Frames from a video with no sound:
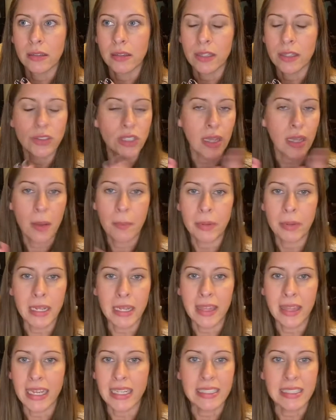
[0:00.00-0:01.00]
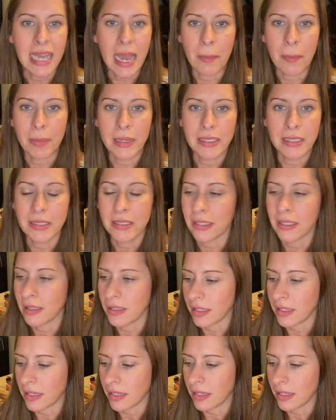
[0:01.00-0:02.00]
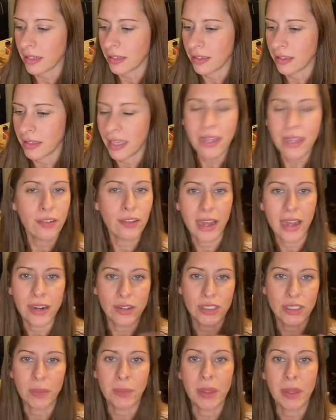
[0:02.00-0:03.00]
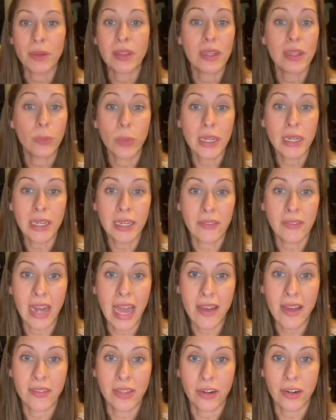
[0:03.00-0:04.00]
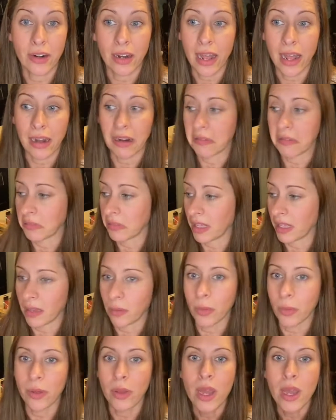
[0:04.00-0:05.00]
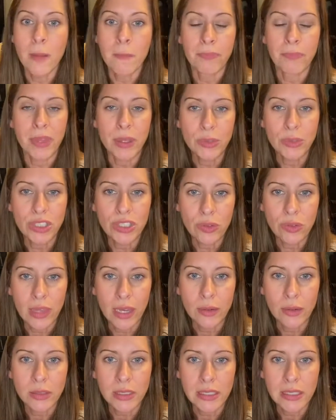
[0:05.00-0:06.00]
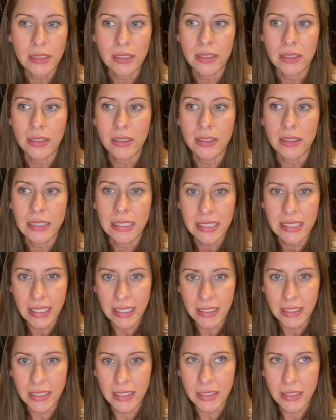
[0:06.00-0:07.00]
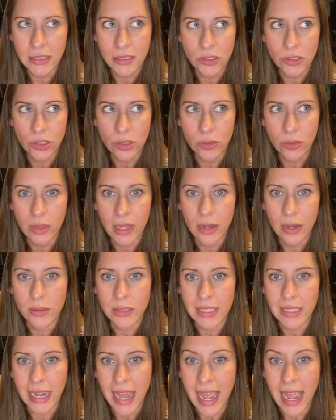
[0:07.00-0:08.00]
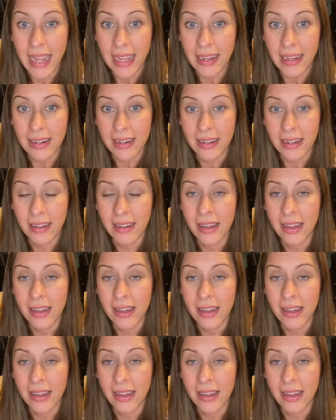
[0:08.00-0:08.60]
there's a company that could tap into the internet or something. We didn't even have internet, I don't think. It was 2006 to 2008.